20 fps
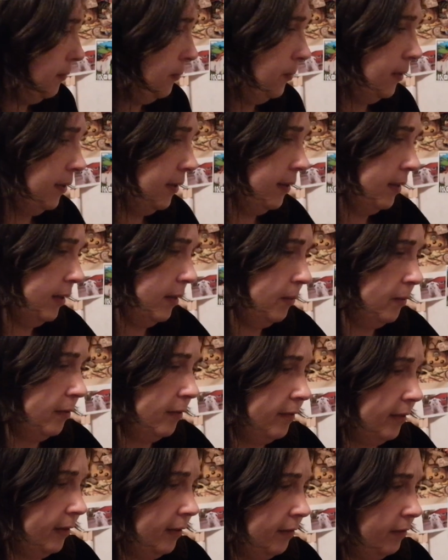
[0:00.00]
what did I
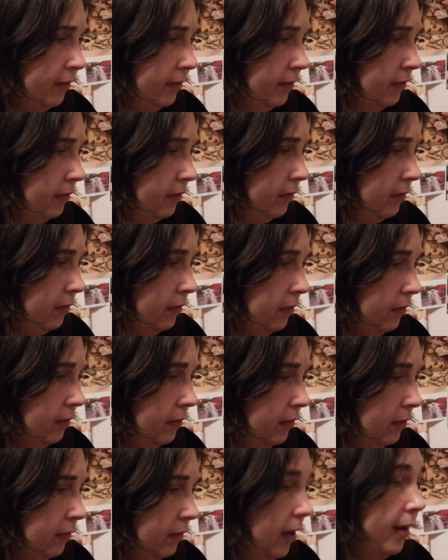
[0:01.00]
receive?
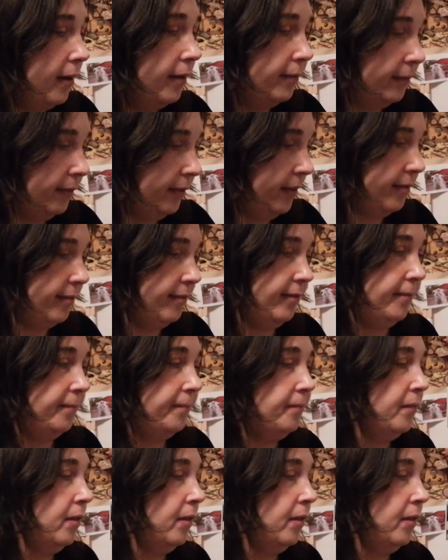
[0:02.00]
Ah, yes.